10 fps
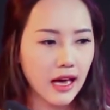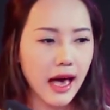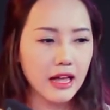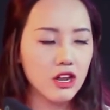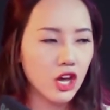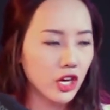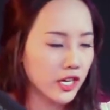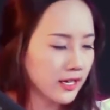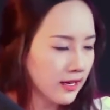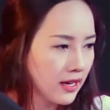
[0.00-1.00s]
I look
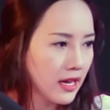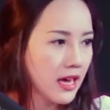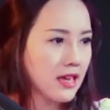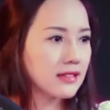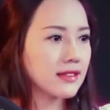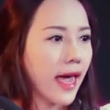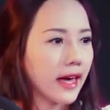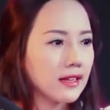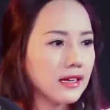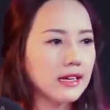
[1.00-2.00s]

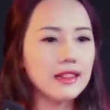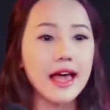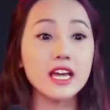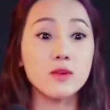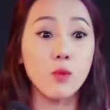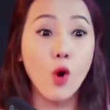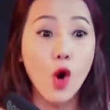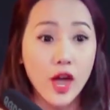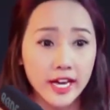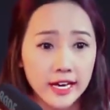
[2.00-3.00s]
exactly like a
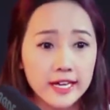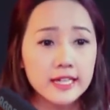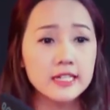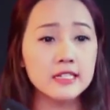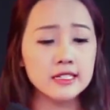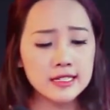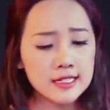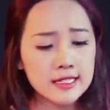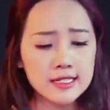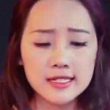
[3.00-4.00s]
boy.
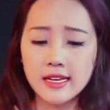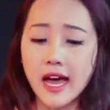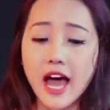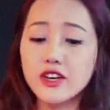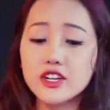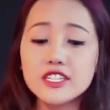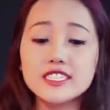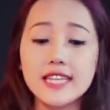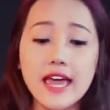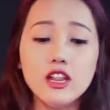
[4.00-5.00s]
I couldn't
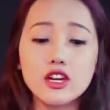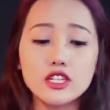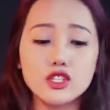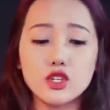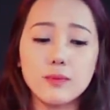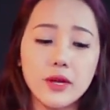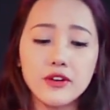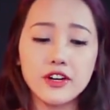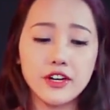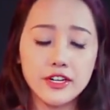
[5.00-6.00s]
stand looking into the
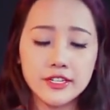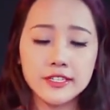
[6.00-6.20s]
mirror.